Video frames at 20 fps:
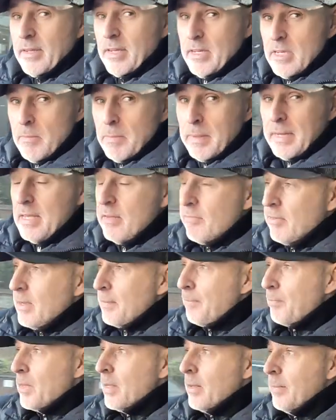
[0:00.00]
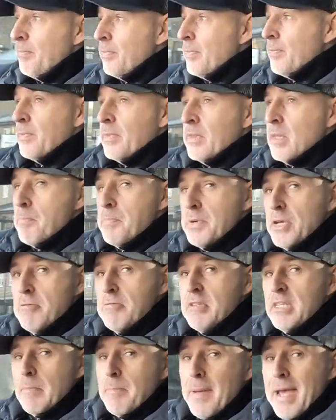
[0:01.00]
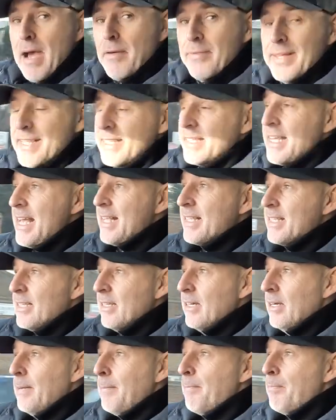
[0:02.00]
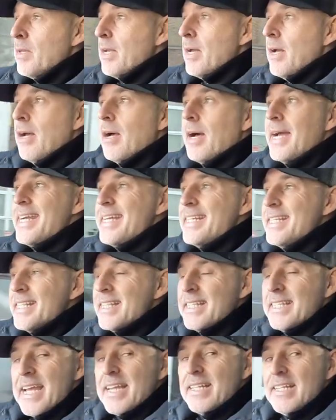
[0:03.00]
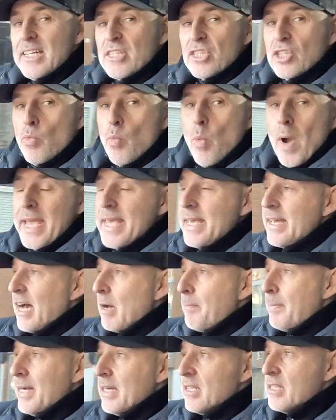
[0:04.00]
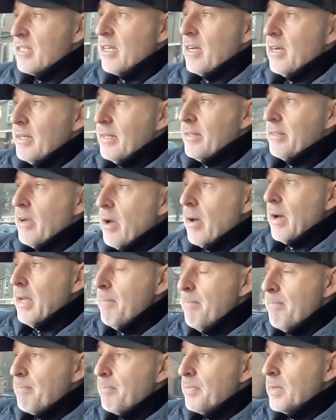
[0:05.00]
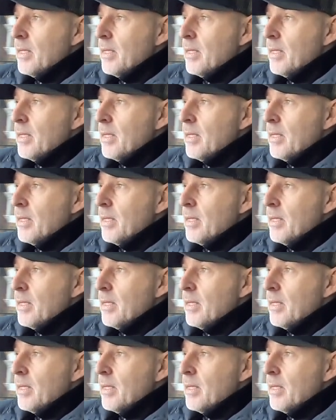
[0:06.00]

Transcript: Can you believe it? The beauty about this Tesla, I can set it to wake up at a certain time.